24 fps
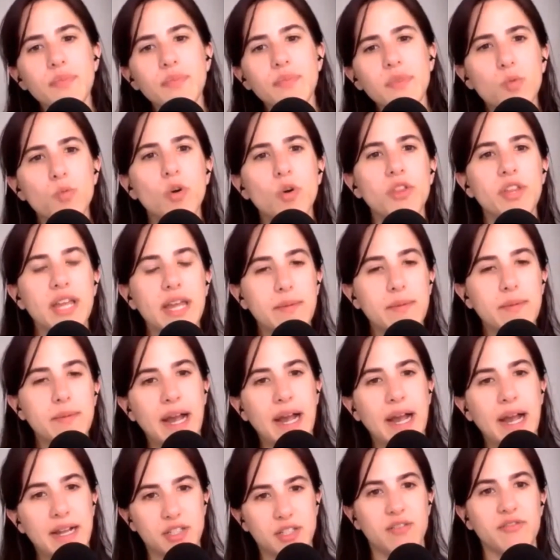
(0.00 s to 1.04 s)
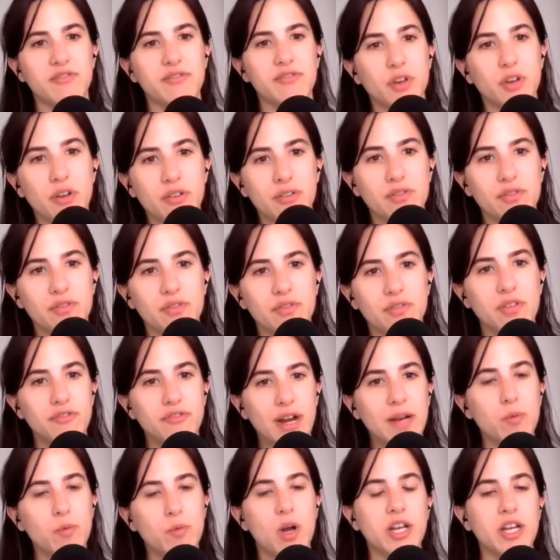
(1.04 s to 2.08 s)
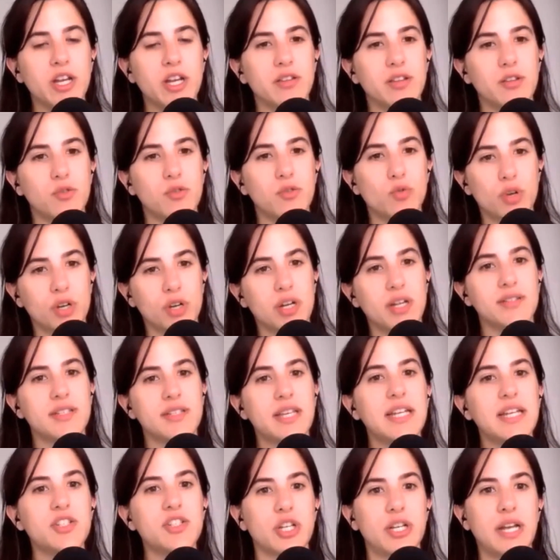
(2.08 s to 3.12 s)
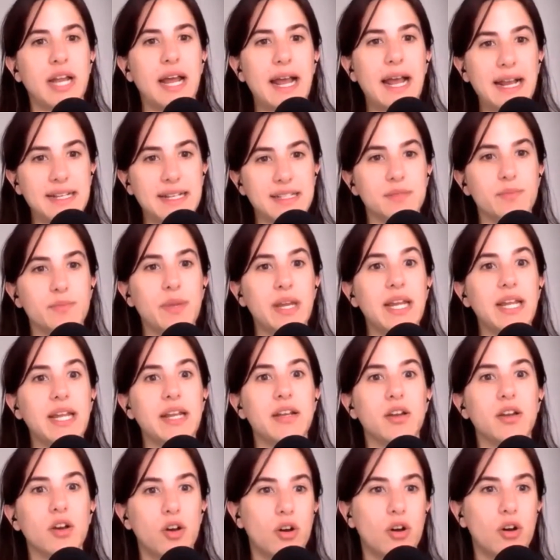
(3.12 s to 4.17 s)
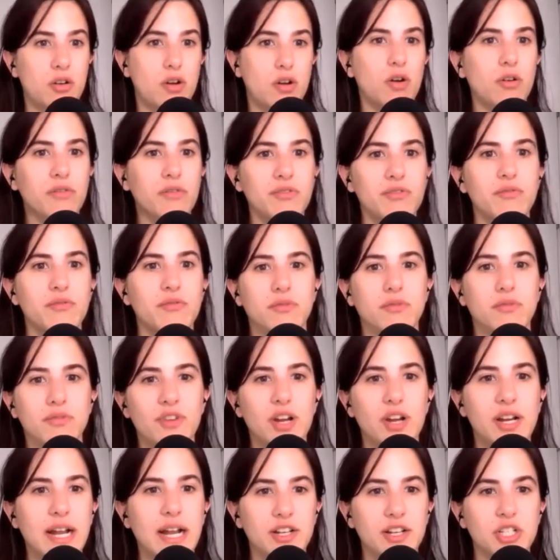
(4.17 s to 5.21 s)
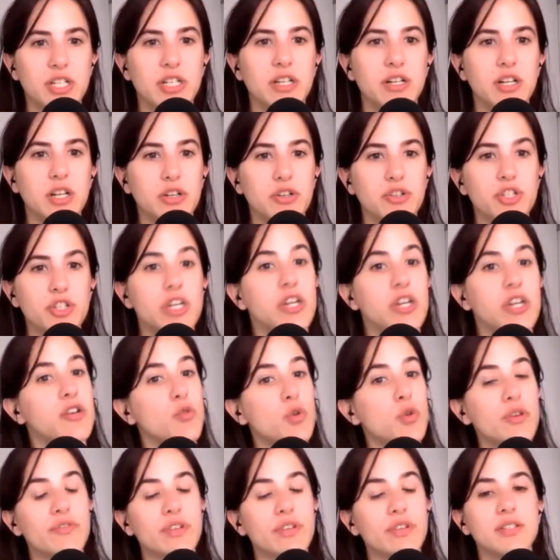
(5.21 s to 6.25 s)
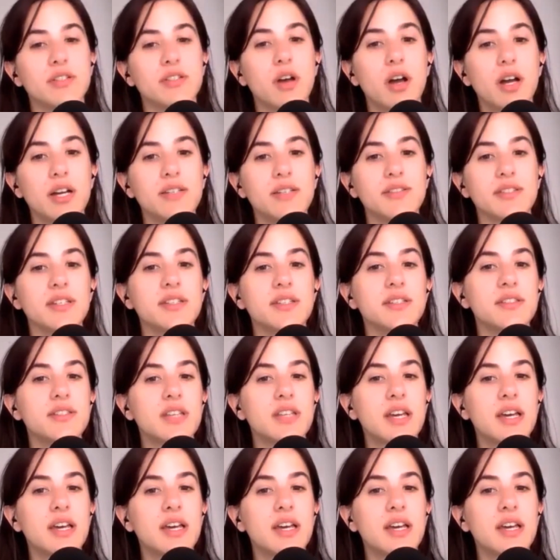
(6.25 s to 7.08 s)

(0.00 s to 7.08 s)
what the impact of the framework and the organization has been on financial inclusion in all of its guises.